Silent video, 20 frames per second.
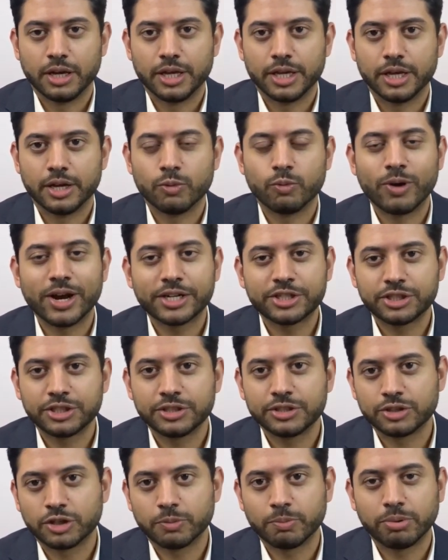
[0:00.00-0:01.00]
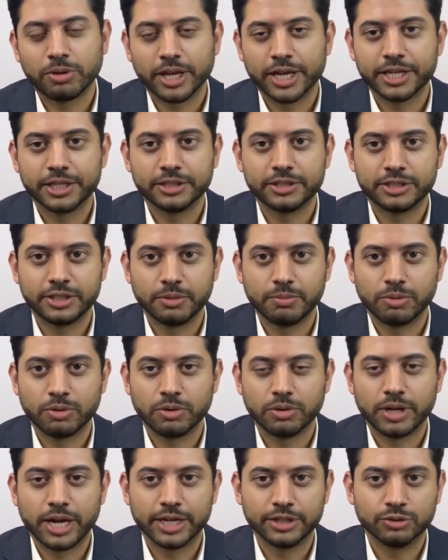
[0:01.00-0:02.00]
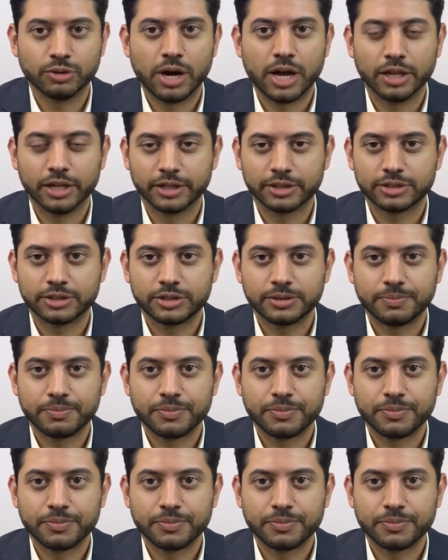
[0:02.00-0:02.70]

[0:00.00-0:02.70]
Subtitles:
Erections are plain and simple hydraulics.